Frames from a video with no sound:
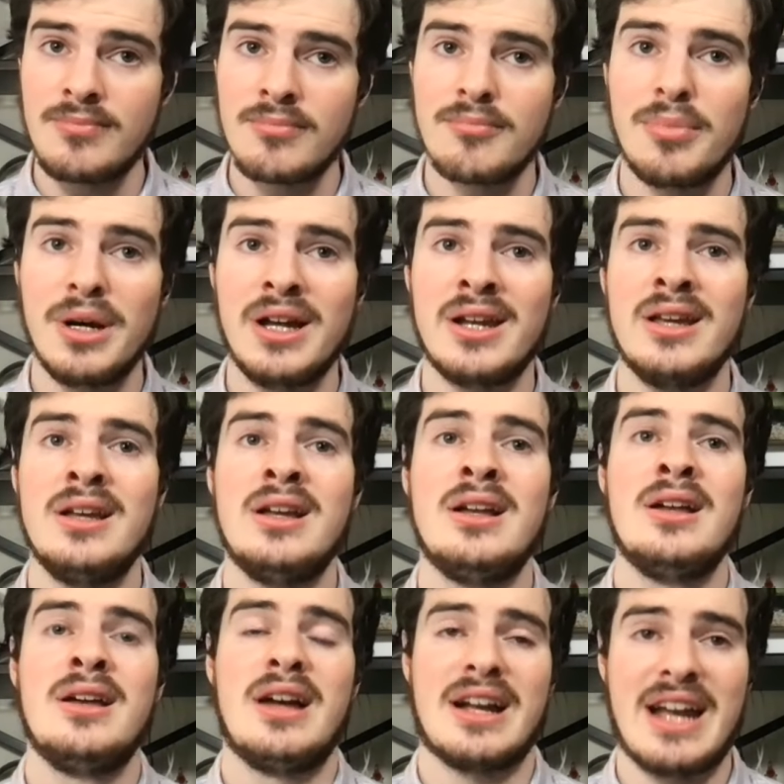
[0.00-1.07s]
but
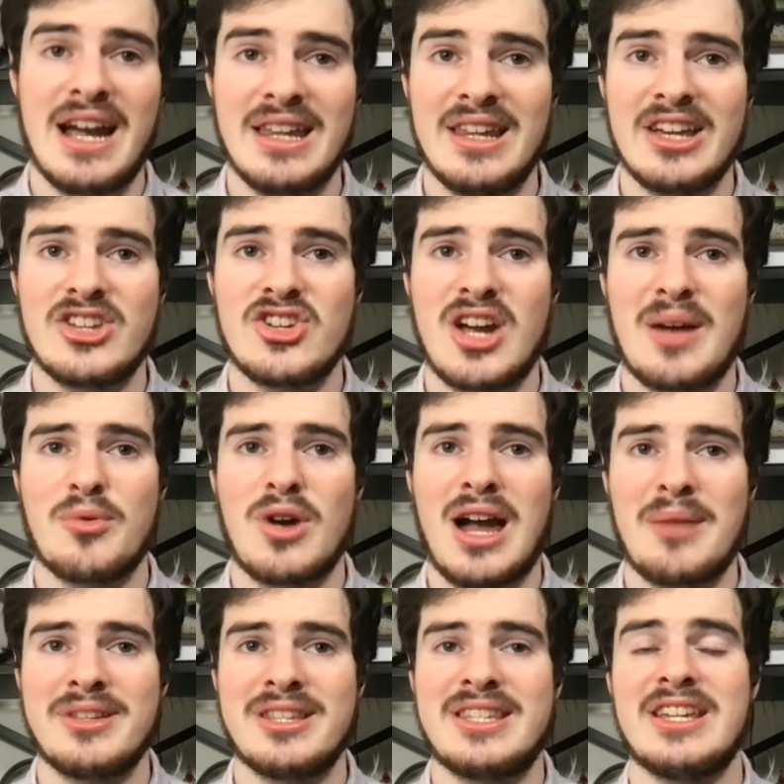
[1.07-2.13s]
a guy like Chop
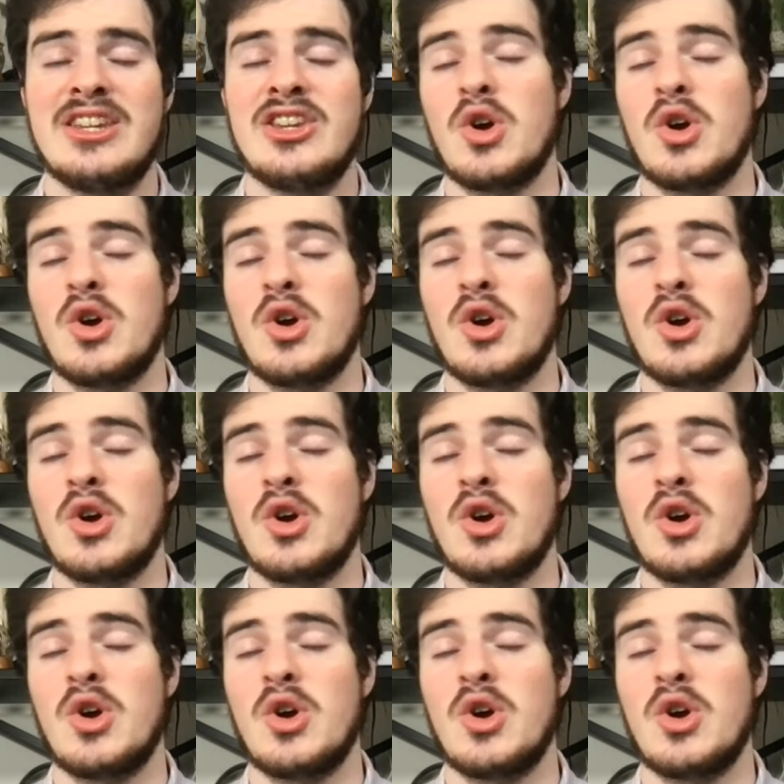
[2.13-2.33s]
Robinson,